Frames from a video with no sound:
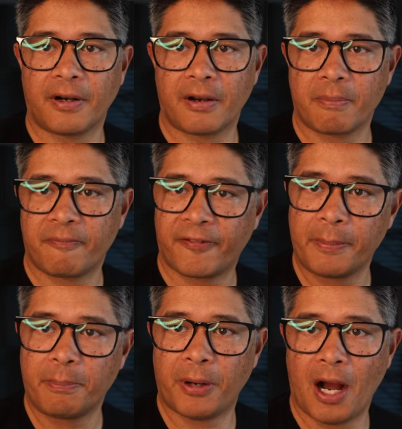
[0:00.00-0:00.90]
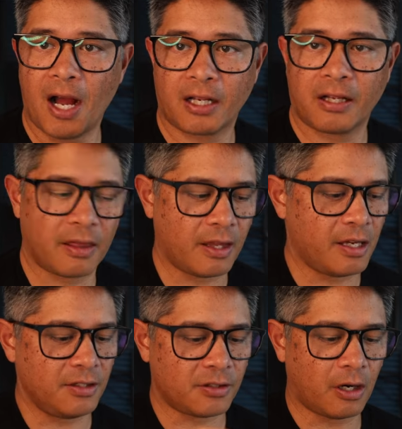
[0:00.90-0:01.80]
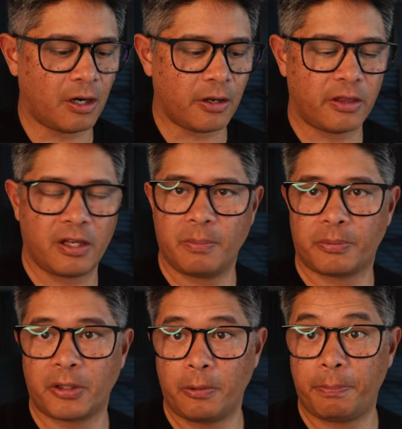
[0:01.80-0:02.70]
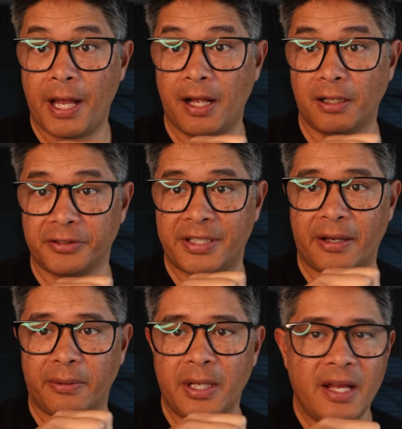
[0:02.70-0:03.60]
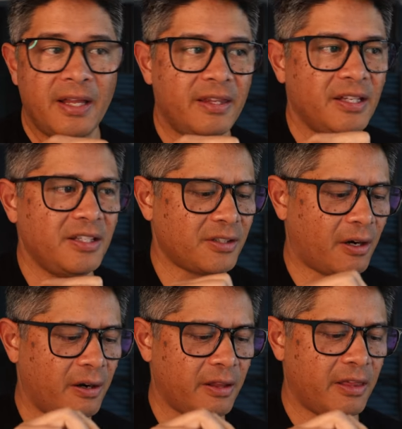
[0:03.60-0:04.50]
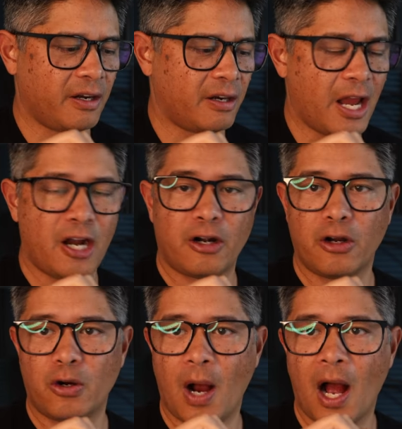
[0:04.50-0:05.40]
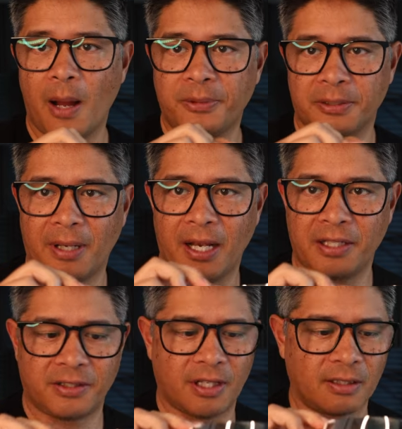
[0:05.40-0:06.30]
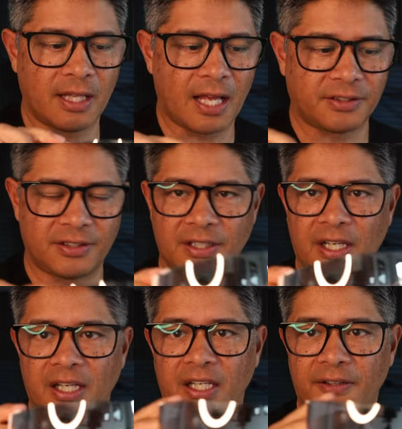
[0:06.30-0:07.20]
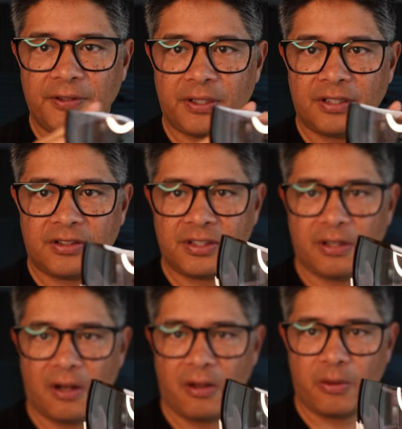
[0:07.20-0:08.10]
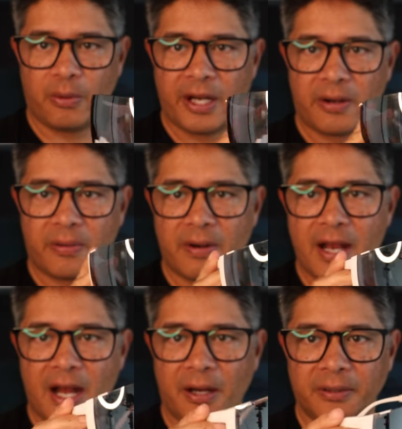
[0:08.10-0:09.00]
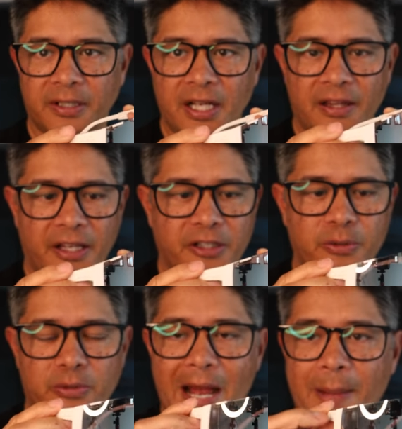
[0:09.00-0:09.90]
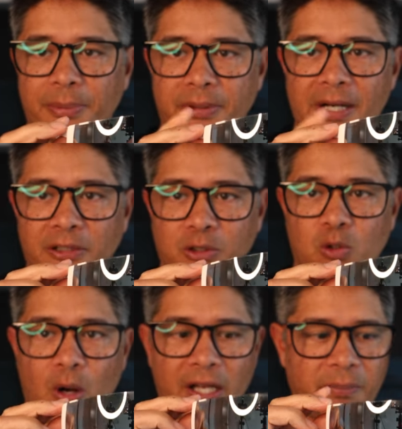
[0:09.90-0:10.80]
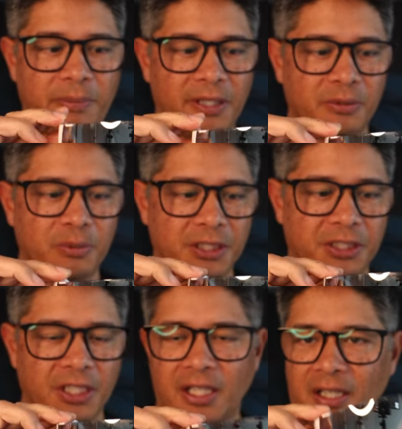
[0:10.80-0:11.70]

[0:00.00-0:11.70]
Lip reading: are from POC. These are the Propels. Now, these are their aero optimized sunglasses. If you can see all the way around, they do wrap around quite a bit, which